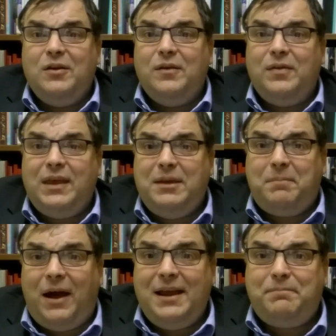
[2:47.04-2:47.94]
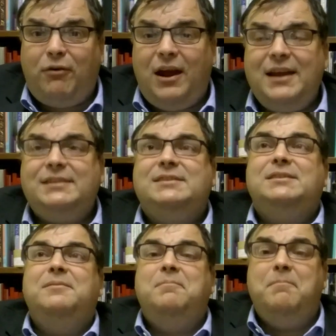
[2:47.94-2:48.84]
the buy price
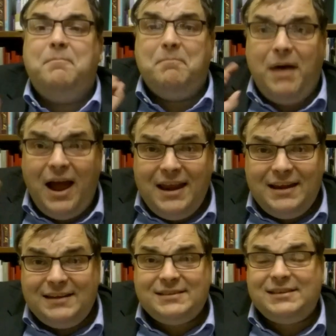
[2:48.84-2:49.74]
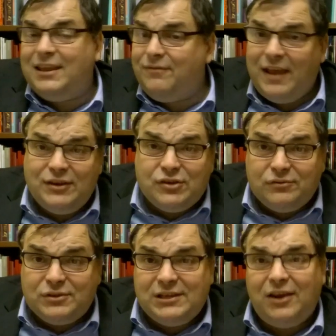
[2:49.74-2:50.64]
minus the
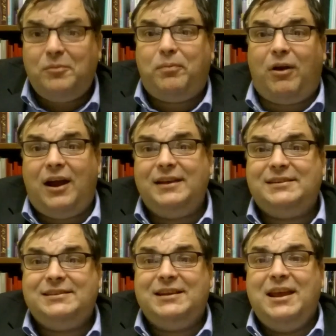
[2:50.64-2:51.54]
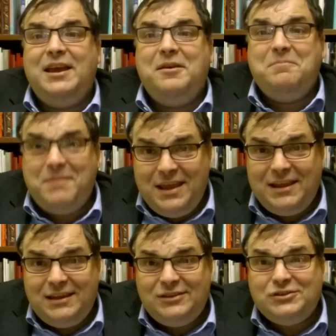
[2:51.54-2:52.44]
eventual sell price
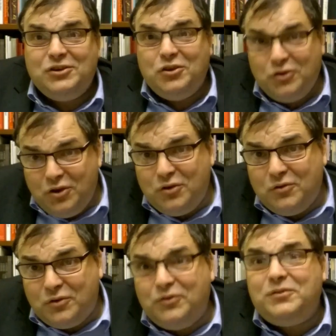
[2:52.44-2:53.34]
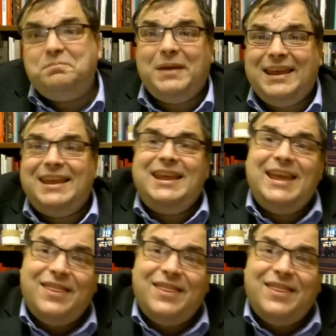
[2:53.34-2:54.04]
means you could be